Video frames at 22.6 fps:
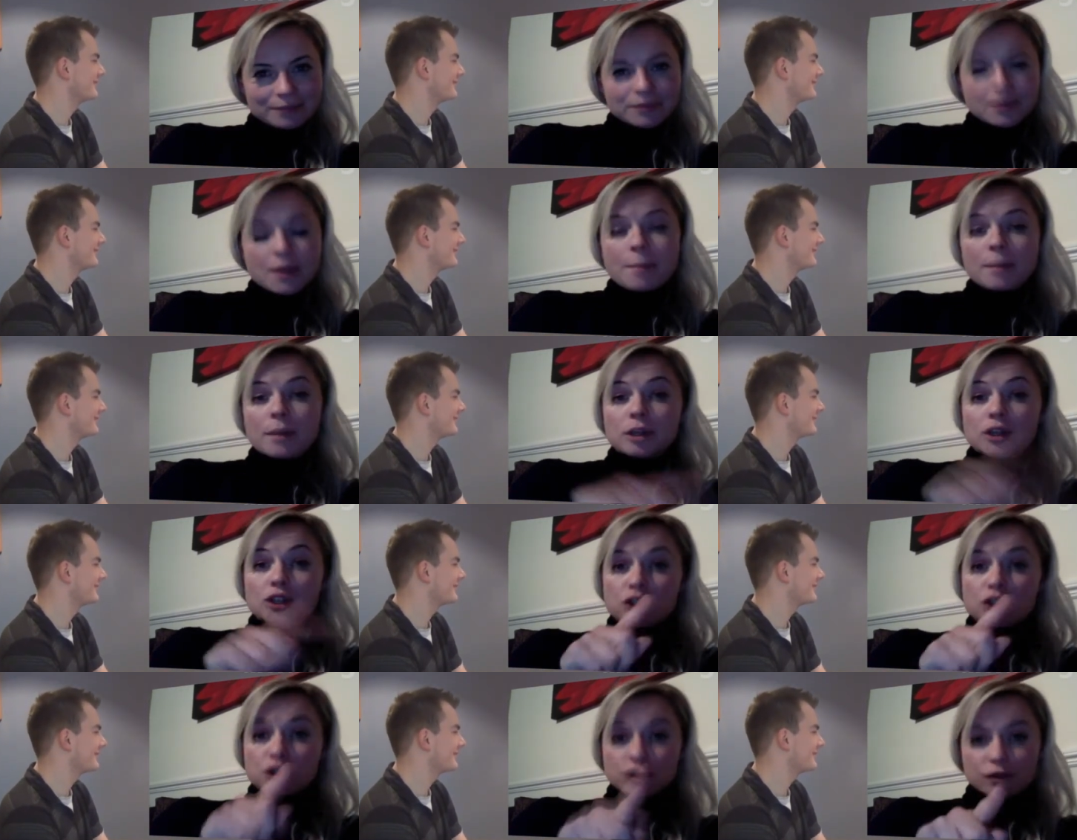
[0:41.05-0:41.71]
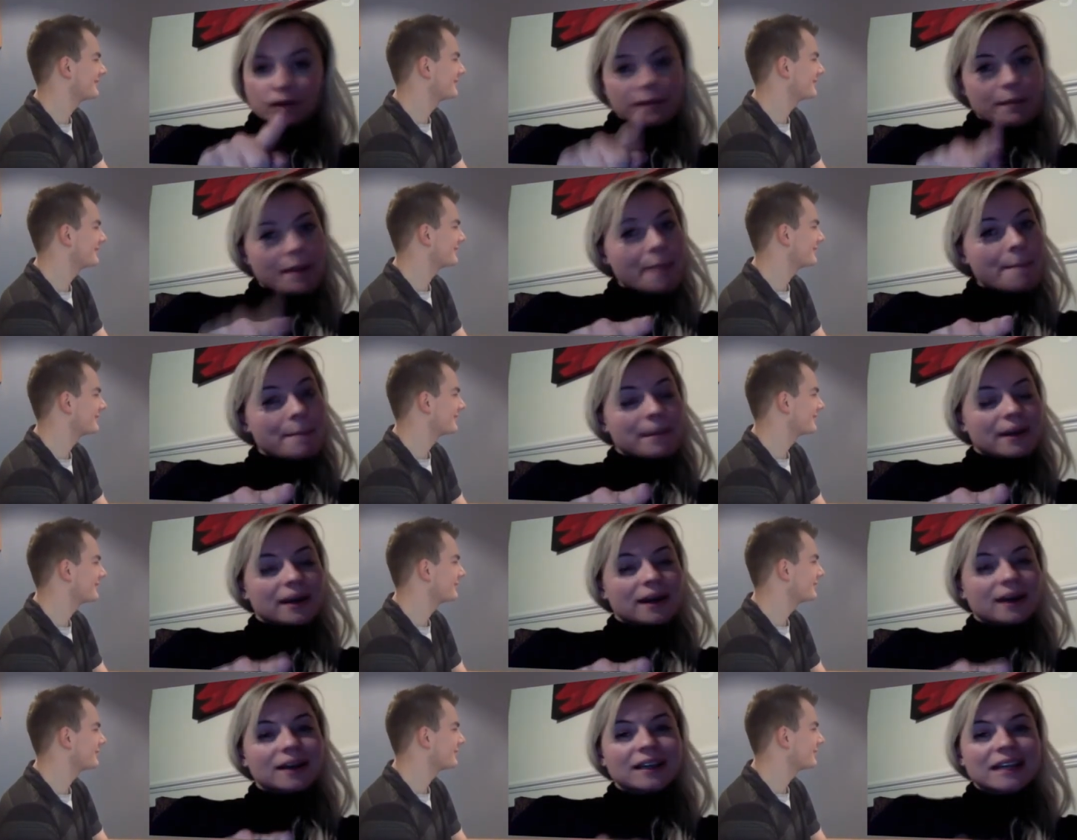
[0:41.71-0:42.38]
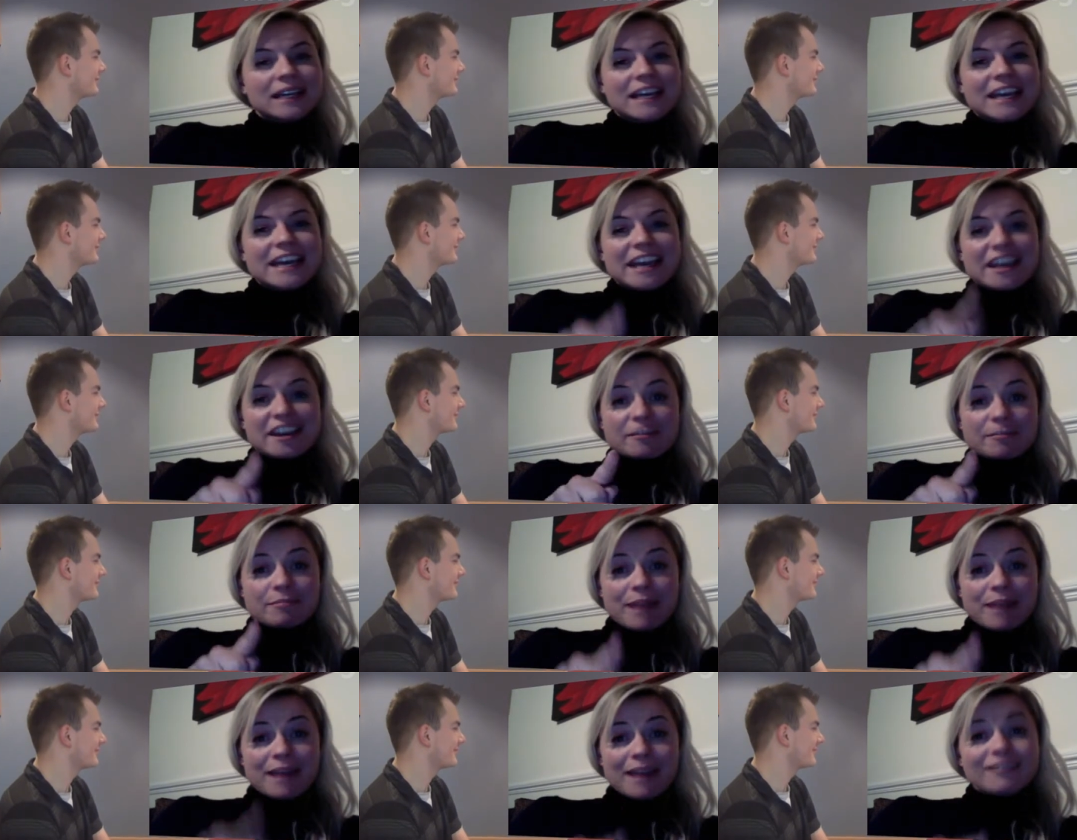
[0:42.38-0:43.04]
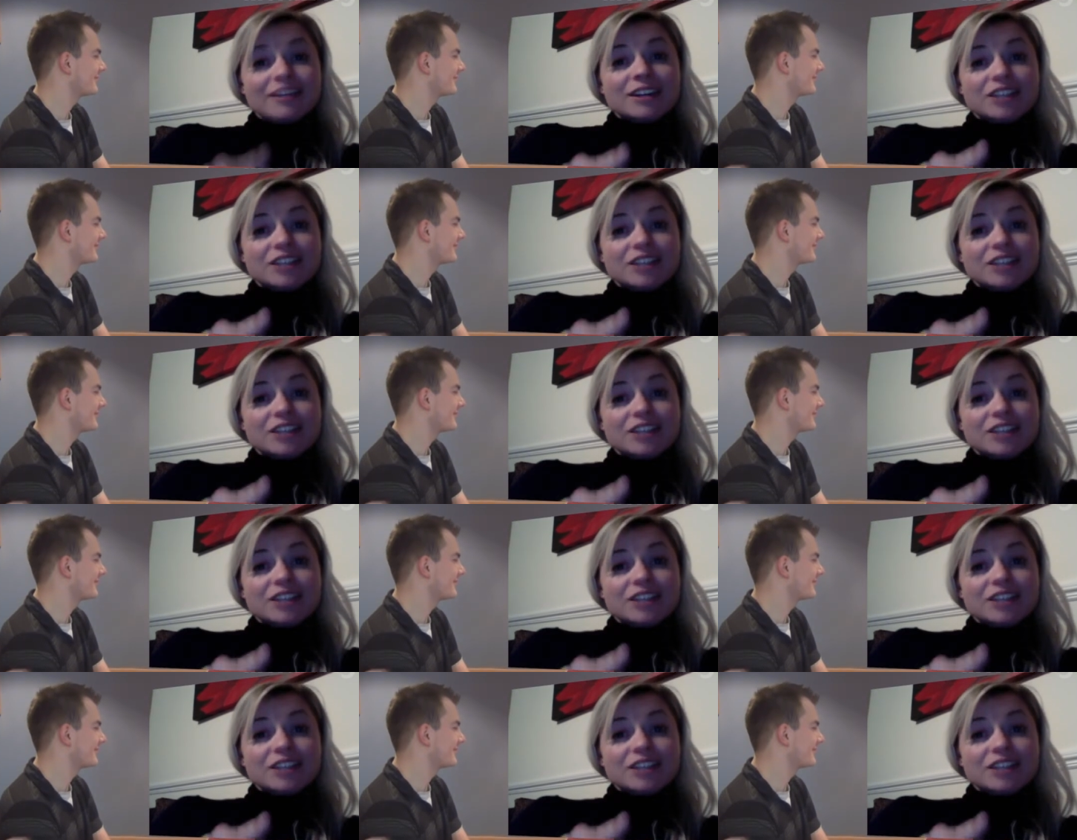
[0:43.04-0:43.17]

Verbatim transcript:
Speaker 1: But do remember if Barry